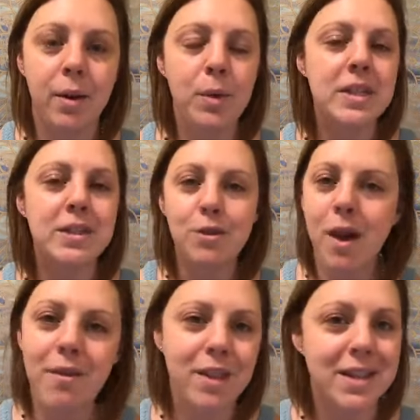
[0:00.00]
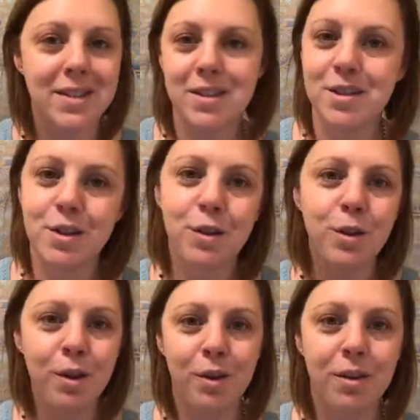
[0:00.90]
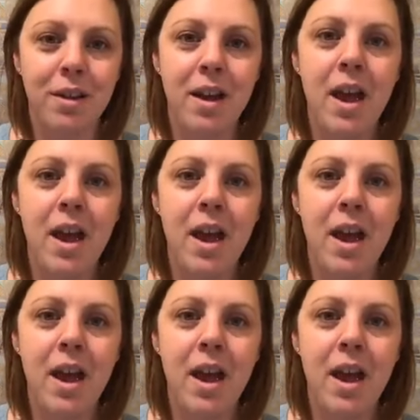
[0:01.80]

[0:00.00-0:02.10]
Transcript: We still have lessons to learn.